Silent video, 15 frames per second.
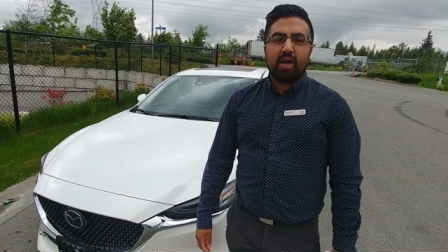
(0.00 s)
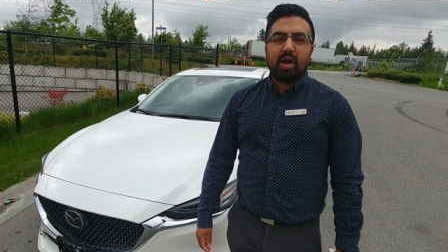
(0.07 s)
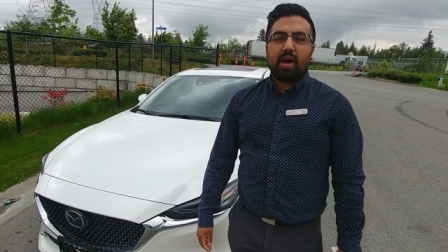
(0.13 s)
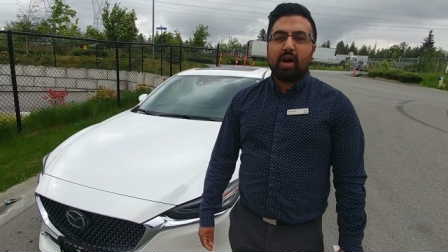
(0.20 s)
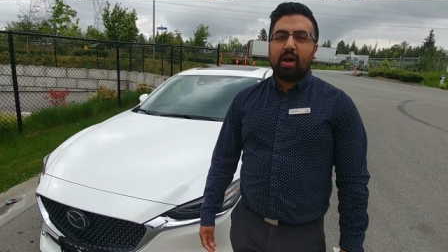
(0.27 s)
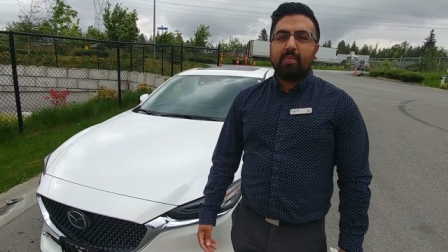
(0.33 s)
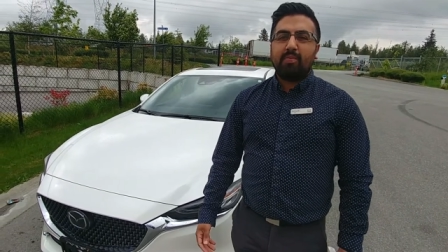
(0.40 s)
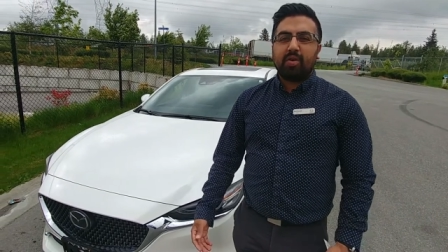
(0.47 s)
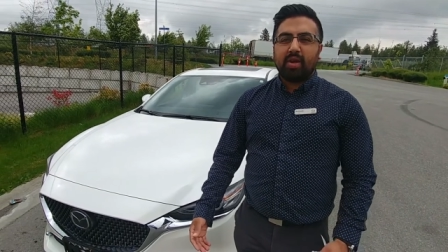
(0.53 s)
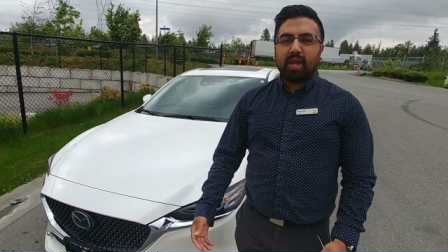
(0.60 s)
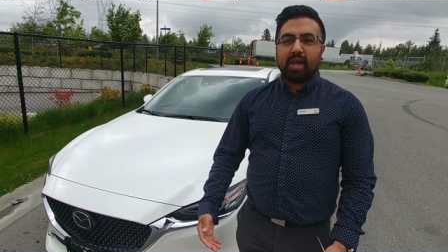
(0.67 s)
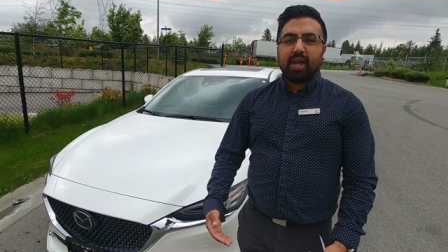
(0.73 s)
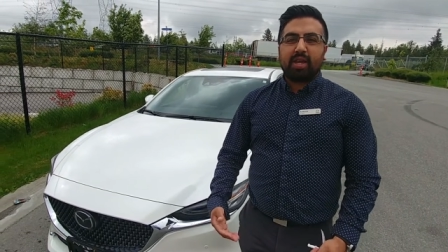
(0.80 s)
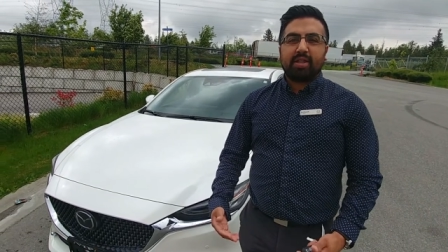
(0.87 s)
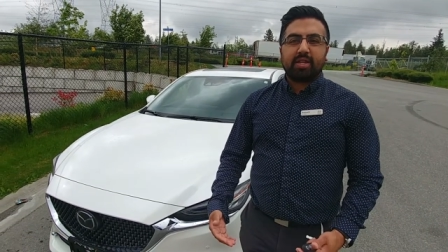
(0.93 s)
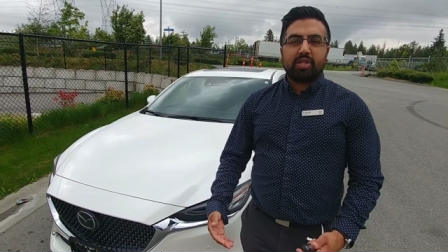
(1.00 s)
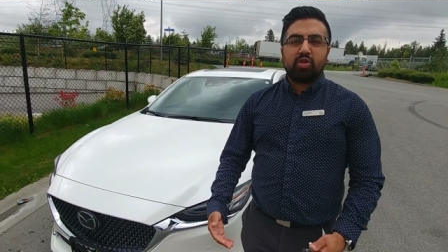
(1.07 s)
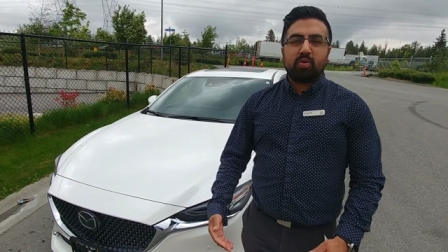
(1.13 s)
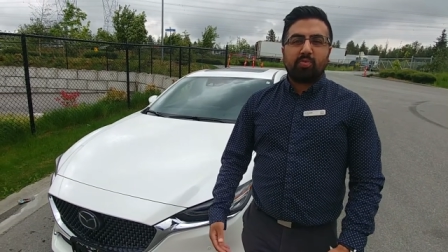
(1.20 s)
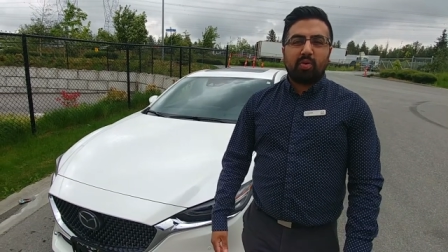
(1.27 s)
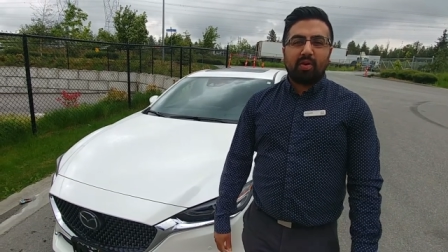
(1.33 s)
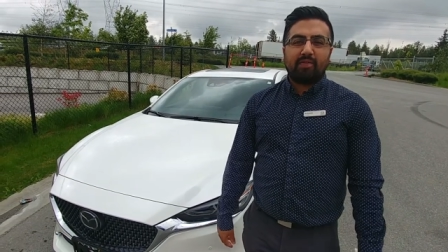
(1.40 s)
um, you can get the
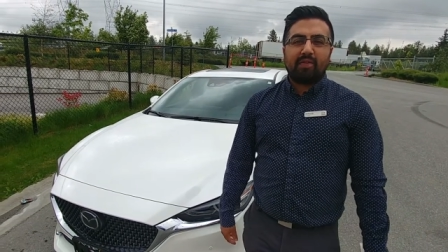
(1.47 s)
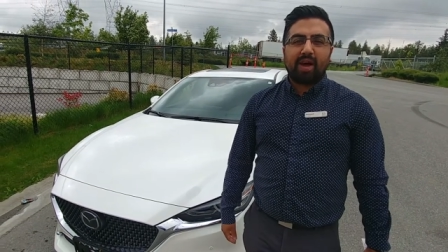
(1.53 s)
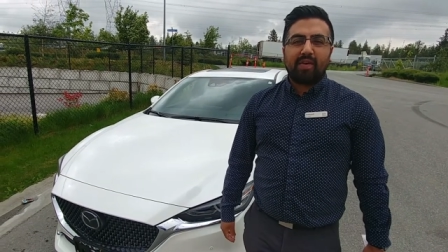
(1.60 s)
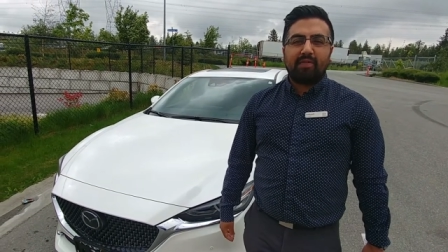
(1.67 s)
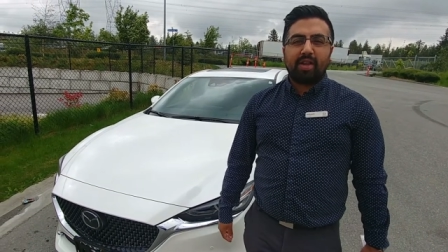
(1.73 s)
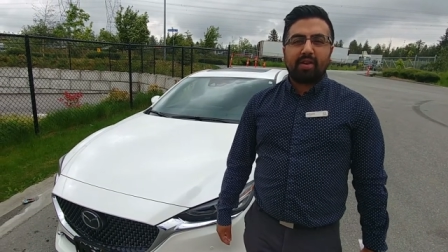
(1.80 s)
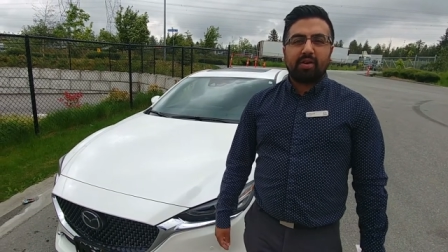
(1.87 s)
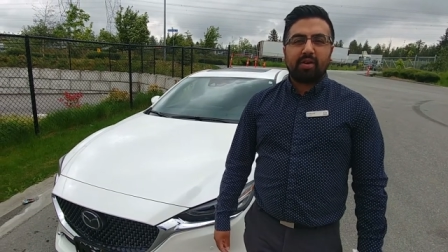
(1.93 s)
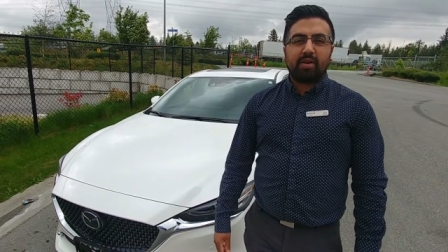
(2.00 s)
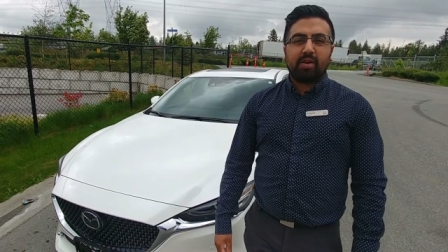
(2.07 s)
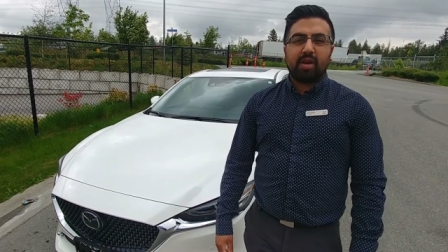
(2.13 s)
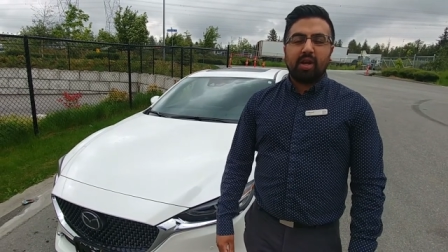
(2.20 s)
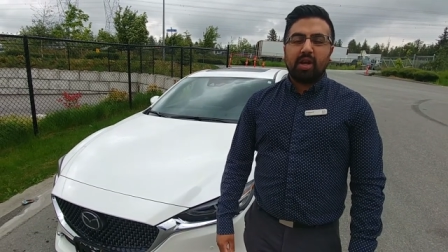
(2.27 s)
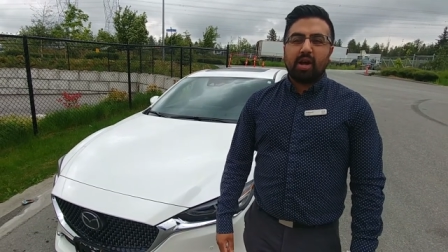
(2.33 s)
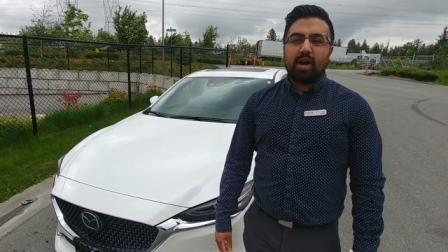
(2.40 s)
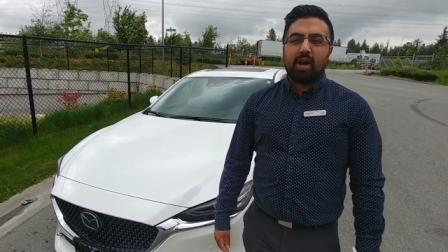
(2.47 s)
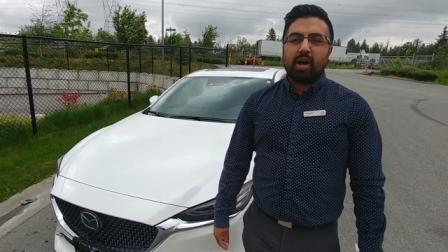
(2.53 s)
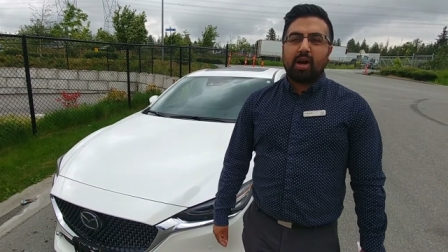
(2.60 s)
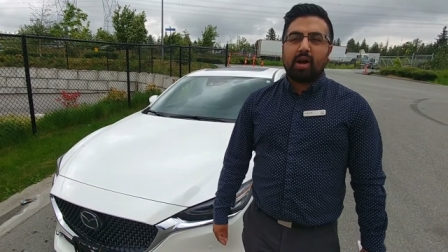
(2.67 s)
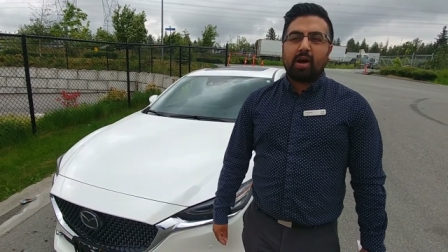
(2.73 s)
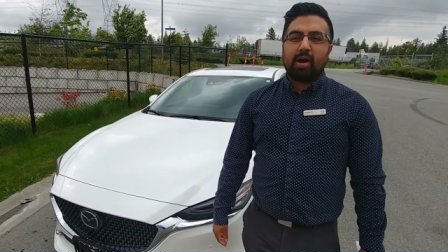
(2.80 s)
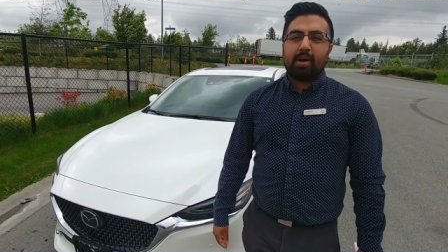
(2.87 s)
2.5 liter
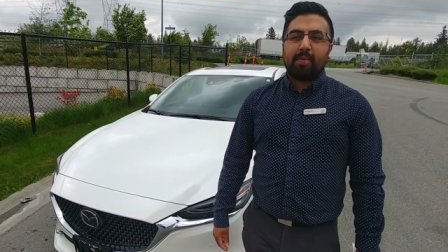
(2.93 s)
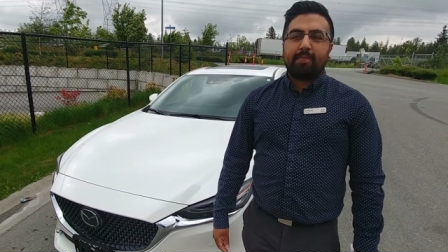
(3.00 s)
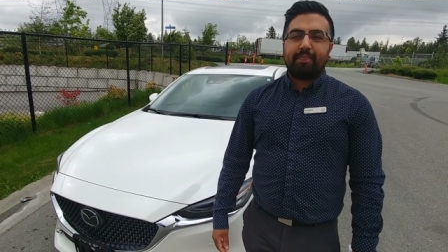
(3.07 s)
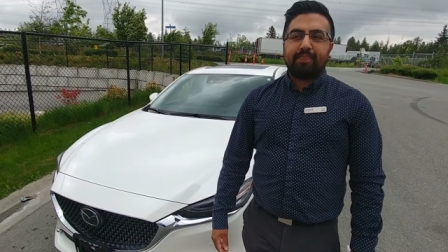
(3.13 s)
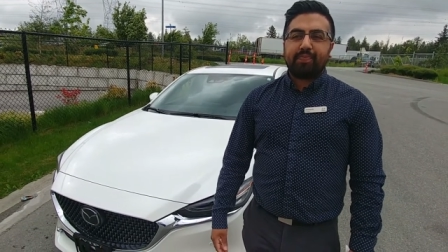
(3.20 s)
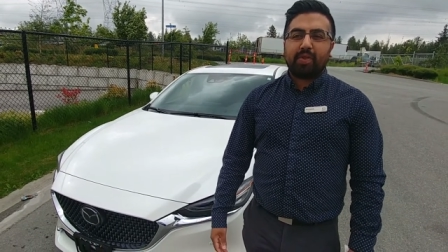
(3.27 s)
um,